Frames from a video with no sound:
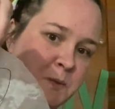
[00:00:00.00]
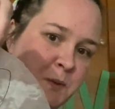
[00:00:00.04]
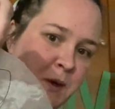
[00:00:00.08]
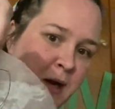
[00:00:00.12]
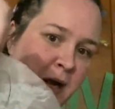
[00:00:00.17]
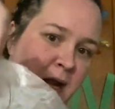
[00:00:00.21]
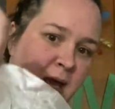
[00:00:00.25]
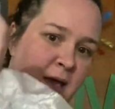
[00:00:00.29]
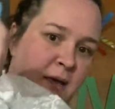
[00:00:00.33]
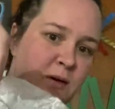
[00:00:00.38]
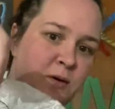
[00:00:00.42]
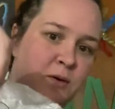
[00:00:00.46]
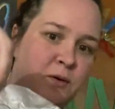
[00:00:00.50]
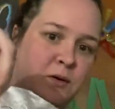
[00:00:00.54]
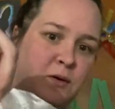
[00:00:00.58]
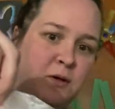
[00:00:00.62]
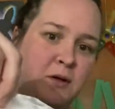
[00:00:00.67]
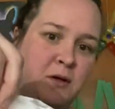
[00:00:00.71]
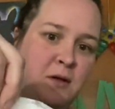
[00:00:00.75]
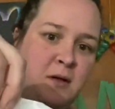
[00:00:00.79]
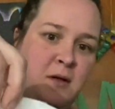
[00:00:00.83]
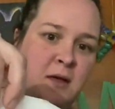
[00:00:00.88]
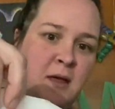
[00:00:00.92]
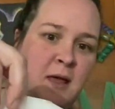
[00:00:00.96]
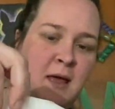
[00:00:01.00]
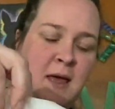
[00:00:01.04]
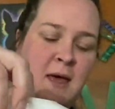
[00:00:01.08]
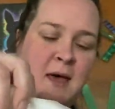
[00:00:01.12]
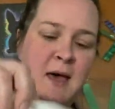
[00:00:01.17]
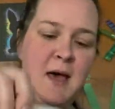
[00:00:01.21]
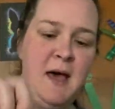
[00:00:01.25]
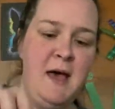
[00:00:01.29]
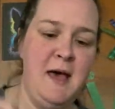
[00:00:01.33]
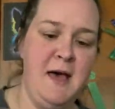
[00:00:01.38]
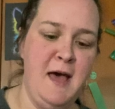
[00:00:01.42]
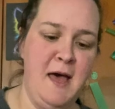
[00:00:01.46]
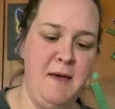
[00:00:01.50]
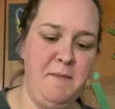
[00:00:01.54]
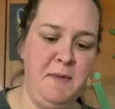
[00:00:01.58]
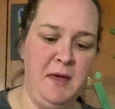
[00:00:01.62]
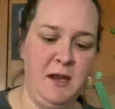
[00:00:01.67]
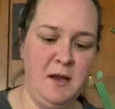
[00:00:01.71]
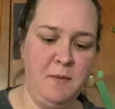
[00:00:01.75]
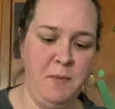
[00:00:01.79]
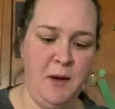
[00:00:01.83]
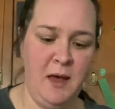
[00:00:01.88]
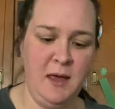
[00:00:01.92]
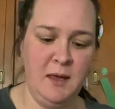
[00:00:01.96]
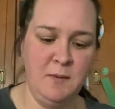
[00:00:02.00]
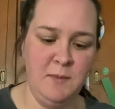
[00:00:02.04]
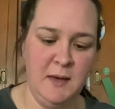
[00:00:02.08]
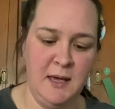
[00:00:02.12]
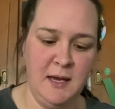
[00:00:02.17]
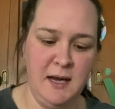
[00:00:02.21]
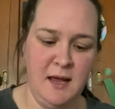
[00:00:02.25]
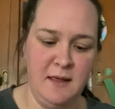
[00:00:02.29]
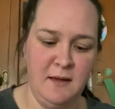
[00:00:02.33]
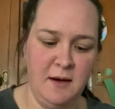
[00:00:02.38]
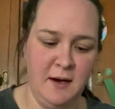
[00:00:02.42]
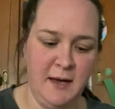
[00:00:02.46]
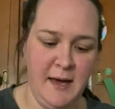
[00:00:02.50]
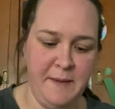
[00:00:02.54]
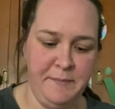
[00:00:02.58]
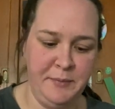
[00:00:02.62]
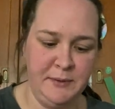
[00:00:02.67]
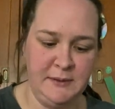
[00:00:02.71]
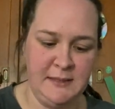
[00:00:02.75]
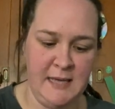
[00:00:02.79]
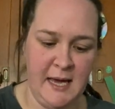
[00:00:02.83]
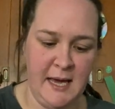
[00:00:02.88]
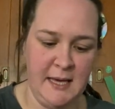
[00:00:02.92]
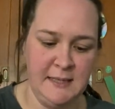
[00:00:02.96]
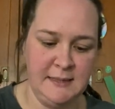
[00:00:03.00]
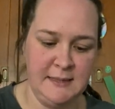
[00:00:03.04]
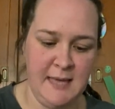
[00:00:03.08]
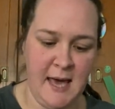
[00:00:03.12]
pretty cool. It'll probably be another couple days.